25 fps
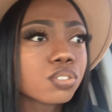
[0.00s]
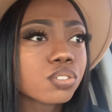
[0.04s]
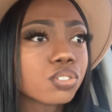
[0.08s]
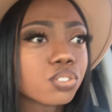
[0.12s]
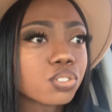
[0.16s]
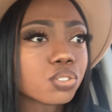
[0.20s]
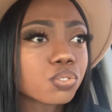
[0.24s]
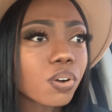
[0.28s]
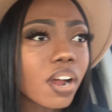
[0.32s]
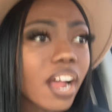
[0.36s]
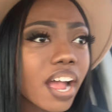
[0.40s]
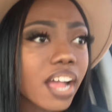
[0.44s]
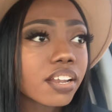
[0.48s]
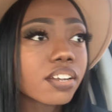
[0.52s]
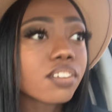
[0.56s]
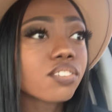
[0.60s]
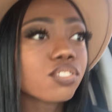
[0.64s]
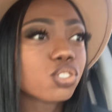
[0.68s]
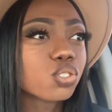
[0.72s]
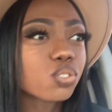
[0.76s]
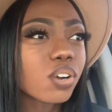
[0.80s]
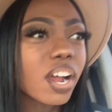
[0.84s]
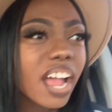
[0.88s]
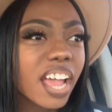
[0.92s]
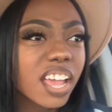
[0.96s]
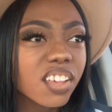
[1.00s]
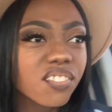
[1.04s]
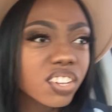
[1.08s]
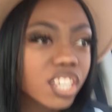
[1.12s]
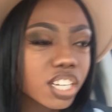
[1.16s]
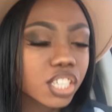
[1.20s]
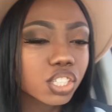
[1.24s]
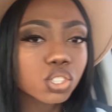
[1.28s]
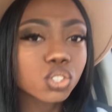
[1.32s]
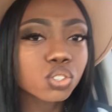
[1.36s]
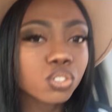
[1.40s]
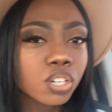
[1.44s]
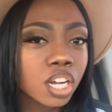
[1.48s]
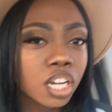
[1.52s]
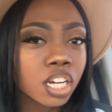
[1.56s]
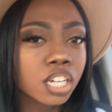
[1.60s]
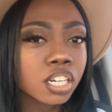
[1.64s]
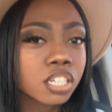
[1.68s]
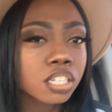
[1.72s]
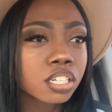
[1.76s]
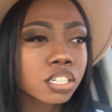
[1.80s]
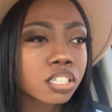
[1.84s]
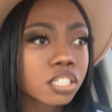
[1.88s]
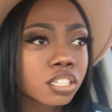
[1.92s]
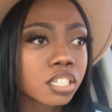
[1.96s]
dri driving a truck
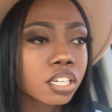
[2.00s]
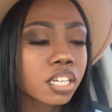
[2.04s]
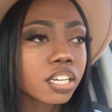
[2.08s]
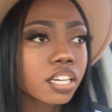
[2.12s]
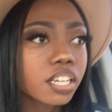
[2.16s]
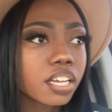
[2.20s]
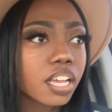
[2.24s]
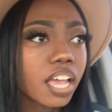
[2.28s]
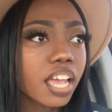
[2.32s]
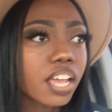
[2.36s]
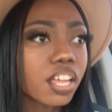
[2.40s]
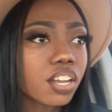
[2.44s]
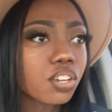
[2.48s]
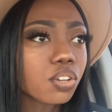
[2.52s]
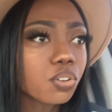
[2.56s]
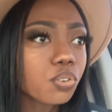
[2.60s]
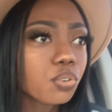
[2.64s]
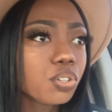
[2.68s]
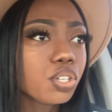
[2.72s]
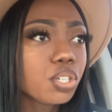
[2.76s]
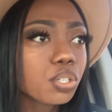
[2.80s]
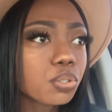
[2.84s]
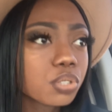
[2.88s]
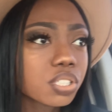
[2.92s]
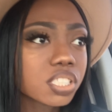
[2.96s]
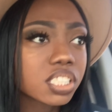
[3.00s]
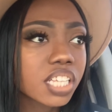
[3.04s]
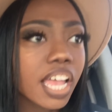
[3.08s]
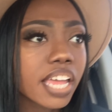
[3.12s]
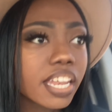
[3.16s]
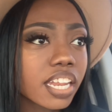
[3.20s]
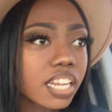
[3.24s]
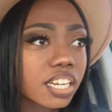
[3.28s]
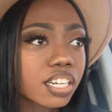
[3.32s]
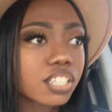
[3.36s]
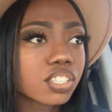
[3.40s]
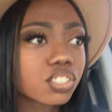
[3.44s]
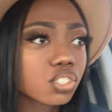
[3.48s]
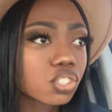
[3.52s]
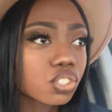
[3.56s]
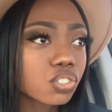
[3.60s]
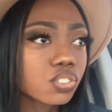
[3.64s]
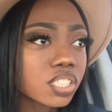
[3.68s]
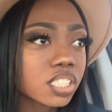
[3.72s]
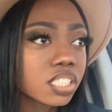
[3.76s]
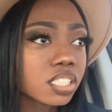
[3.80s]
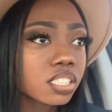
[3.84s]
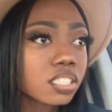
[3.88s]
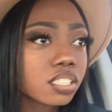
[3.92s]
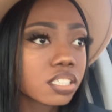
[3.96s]
and new you standing in the
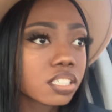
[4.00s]
street